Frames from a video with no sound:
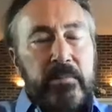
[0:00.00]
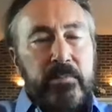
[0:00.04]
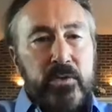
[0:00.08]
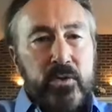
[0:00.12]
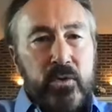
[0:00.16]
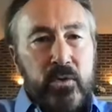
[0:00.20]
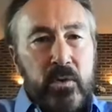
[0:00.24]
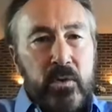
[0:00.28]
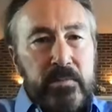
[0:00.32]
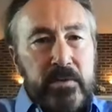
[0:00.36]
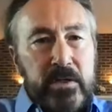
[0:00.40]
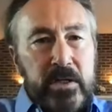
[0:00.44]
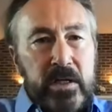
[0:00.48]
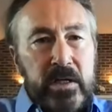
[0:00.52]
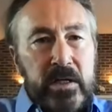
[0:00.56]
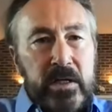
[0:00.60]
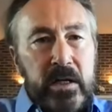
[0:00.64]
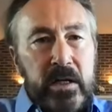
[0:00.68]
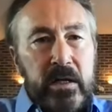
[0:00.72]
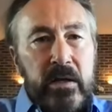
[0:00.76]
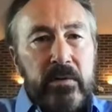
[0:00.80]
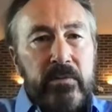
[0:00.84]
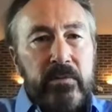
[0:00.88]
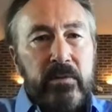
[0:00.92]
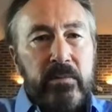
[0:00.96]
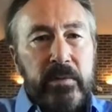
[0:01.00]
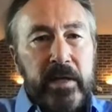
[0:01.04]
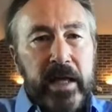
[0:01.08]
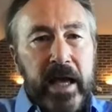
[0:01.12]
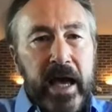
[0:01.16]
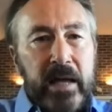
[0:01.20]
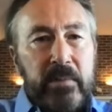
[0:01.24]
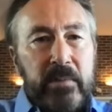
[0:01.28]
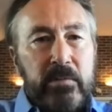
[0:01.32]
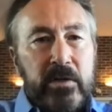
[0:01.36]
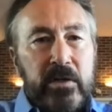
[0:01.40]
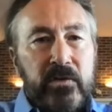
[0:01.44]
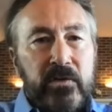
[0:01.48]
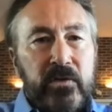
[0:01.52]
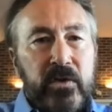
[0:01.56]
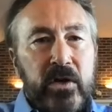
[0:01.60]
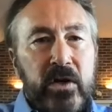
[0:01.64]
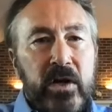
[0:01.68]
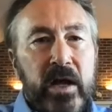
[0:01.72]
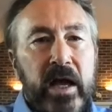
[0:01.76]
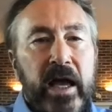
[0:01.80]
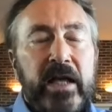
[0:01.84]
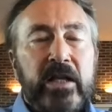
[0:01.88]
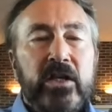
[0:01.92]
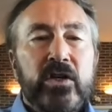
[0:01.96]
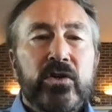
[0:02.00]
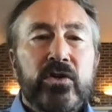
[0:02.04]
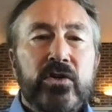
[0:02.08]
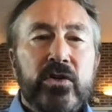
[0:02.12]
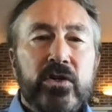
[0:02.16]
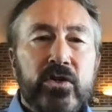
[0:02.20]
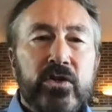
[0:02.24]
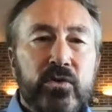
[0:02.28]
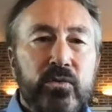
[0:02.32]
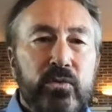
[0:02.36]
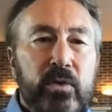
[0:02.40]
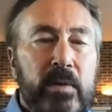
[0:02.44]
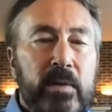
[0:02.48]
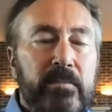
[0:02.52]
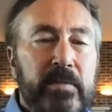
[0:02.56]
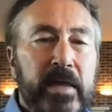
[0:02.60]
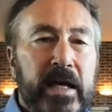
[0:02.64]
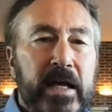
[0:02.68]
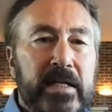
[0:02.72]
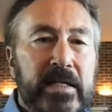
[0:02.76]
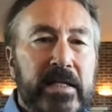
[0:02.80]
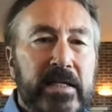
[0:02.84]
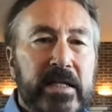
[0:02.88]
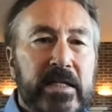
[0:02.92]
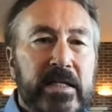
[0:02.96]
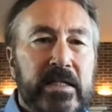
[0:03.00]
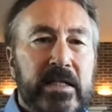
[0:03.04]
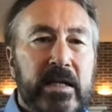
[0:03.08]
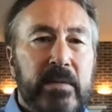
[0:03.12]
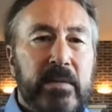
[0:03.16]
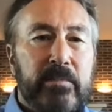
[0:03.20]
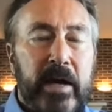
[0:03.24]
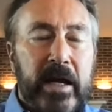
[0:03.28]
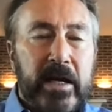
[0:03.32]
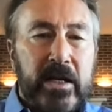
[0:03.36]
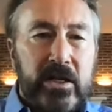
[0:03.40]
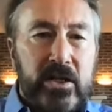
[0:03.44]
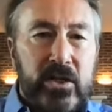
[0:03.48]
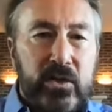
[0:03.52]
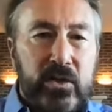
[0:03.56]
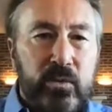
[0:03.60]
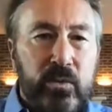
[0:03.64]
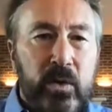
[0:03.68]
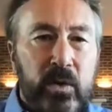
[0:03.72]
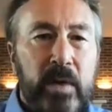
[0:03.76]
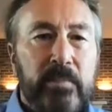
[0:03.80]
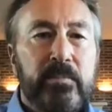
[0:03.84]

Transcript: absorption from the atmosphere. And you disrupt that system by these